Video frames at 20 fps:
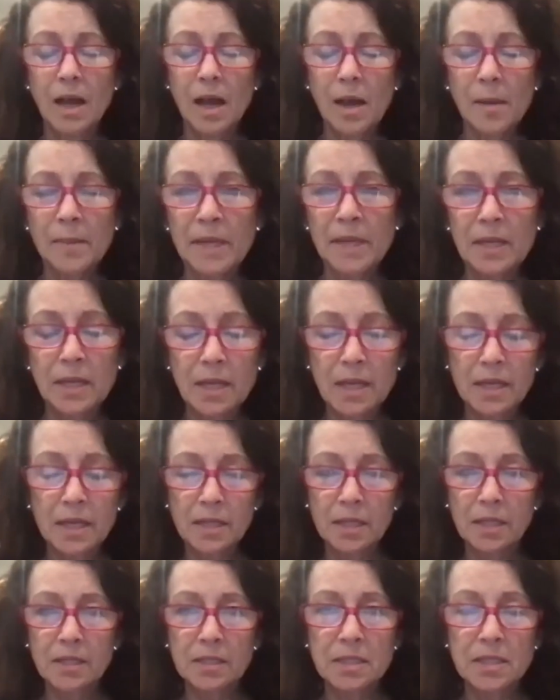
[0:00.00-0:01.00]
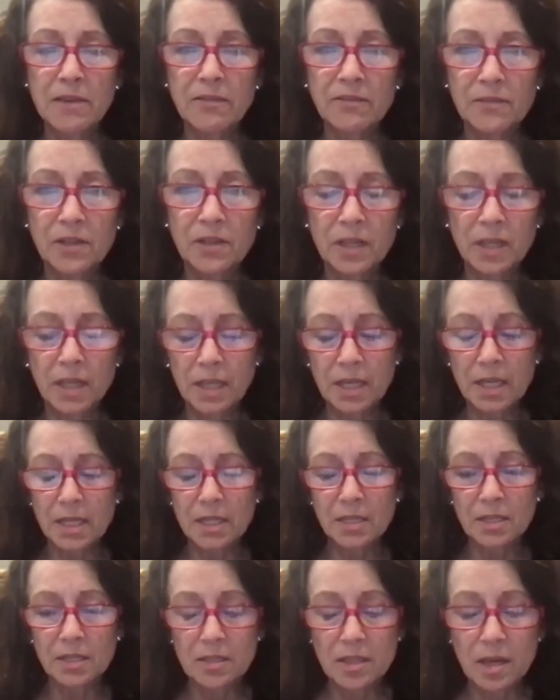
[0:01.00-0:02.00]
I mean, it
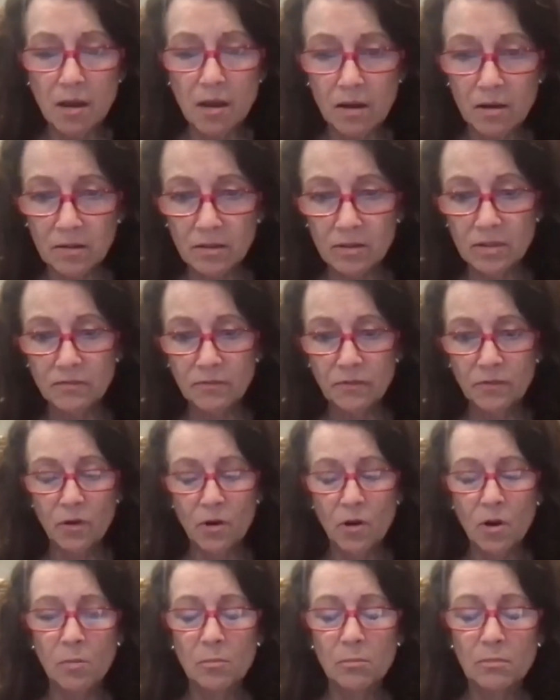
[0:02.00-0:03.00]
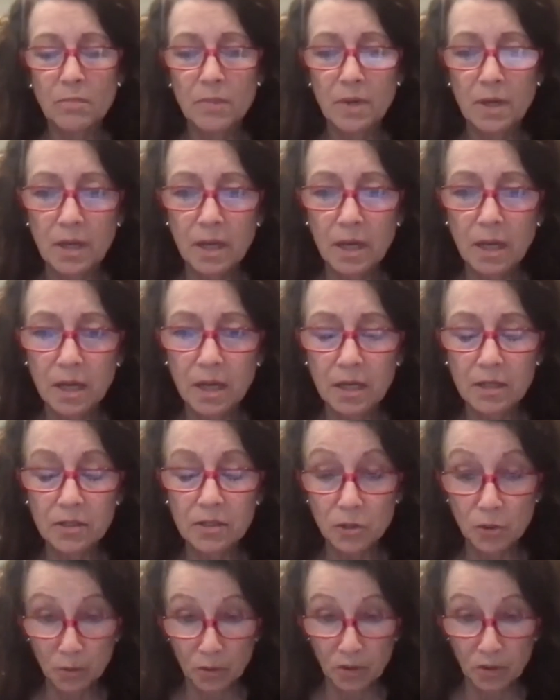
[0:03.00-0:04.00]
definitely starts from
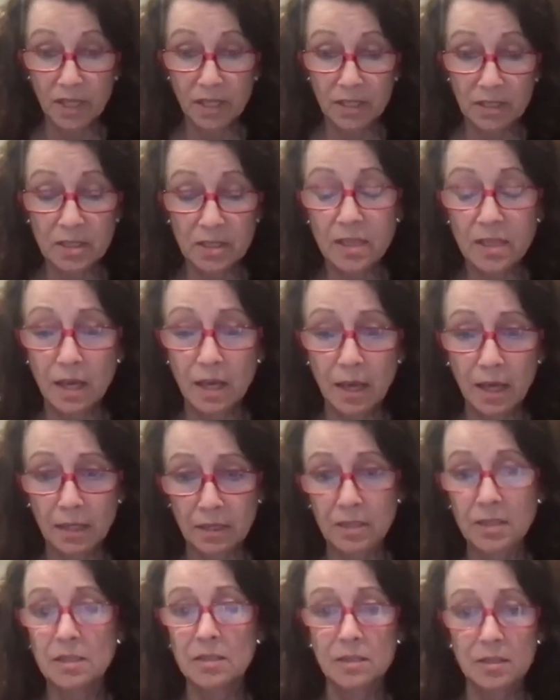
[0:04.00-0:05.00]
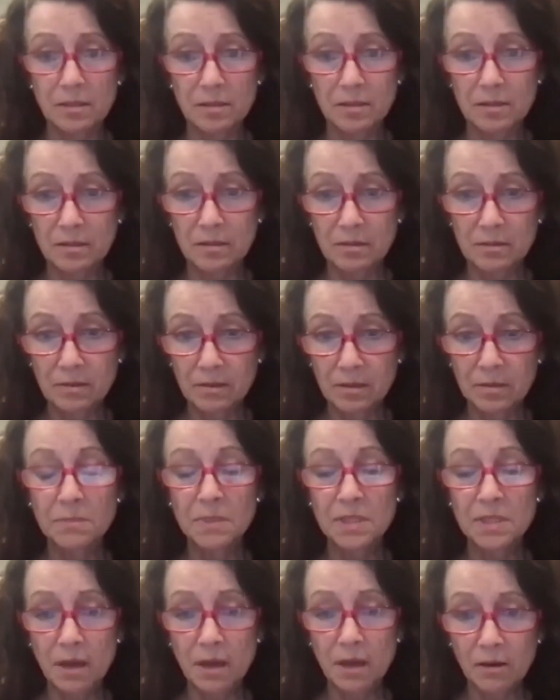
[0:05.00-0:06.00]
talking to the actors
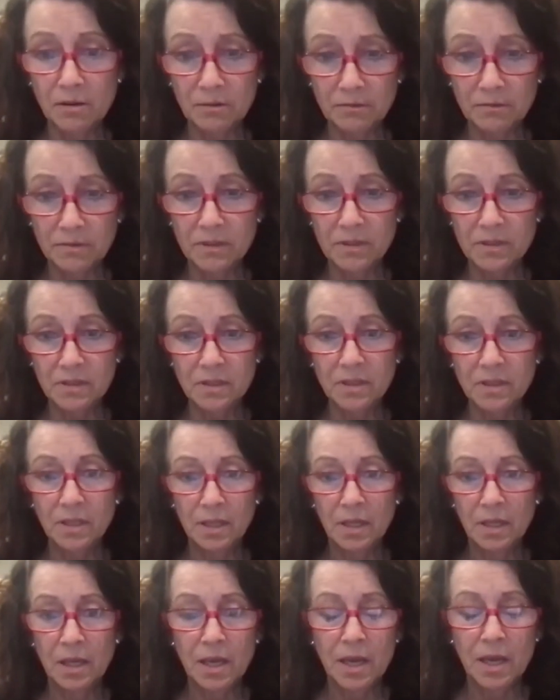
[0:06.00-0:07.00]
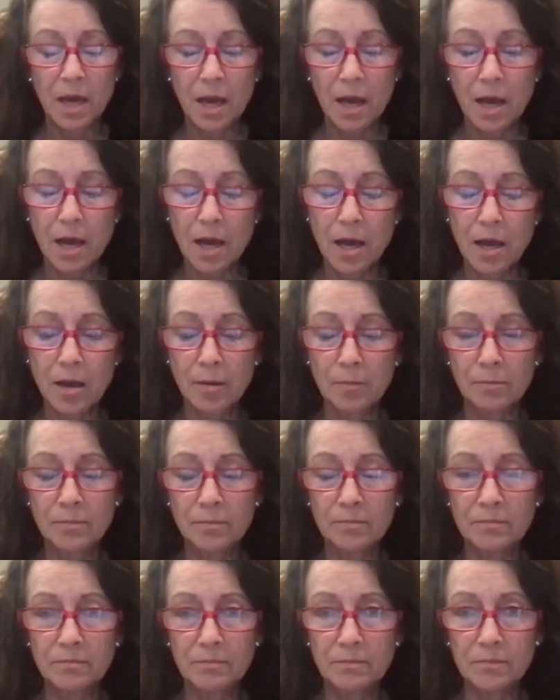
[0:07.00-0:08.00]
themselves.
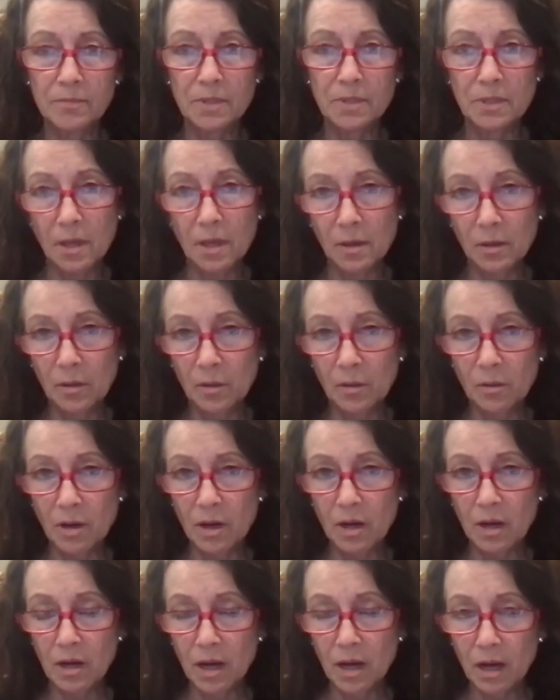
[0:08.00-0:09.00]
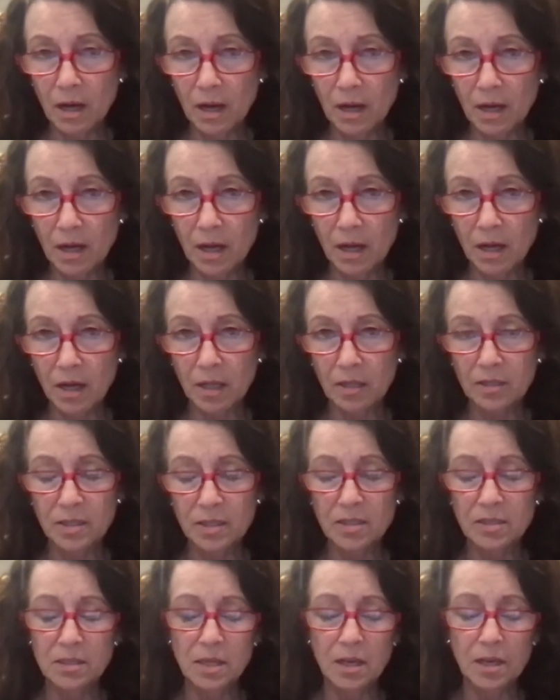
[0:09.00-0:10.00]
So I'll
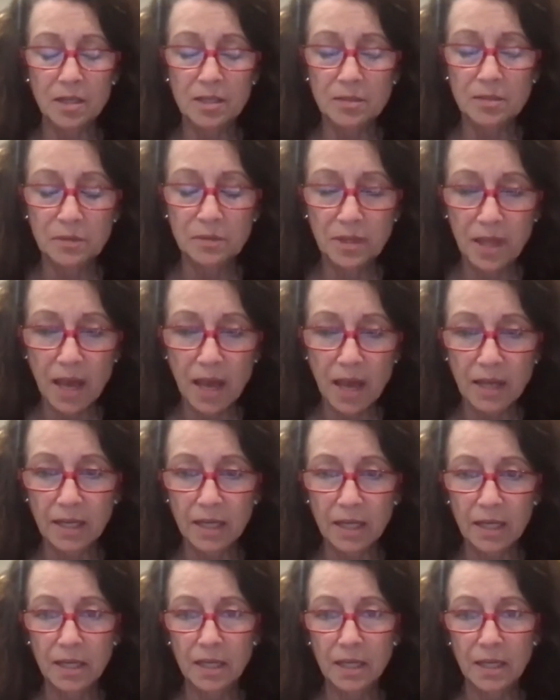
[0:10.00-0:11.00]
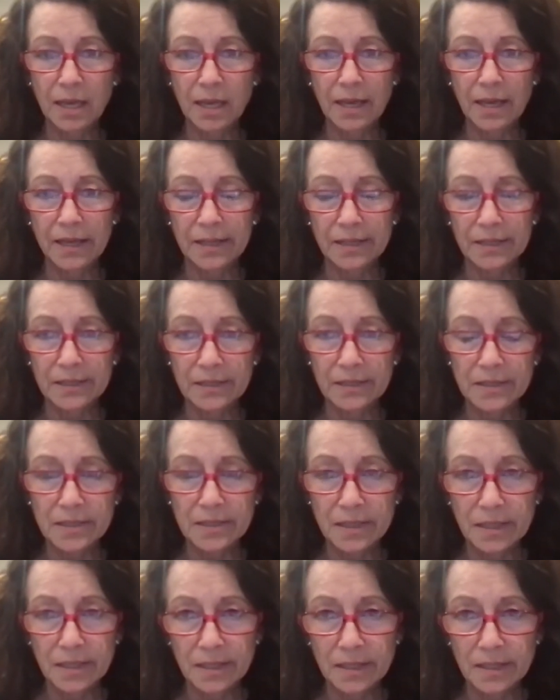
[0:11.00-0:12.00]
discuss with Hannah and
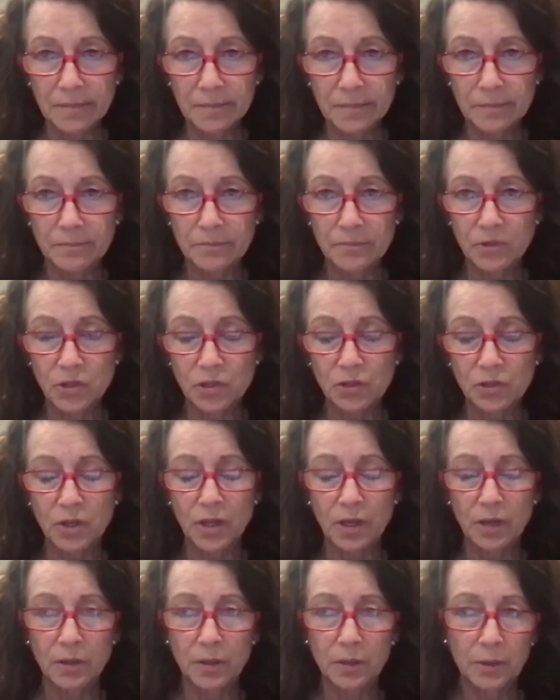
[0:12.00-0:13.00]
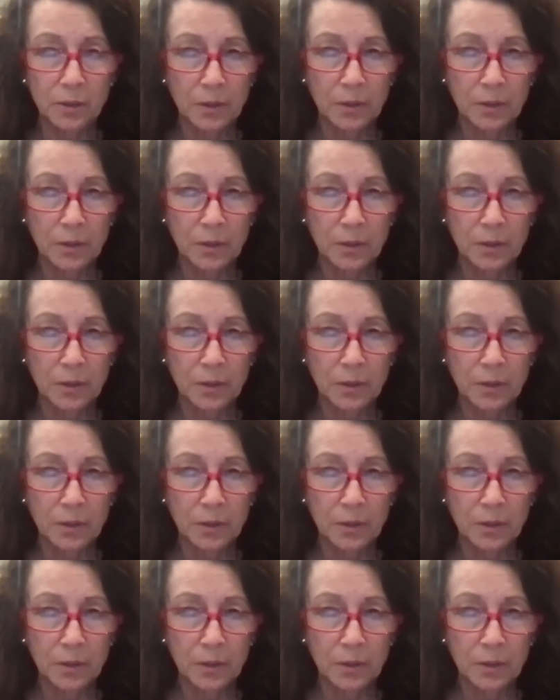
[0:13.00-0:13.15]
Juno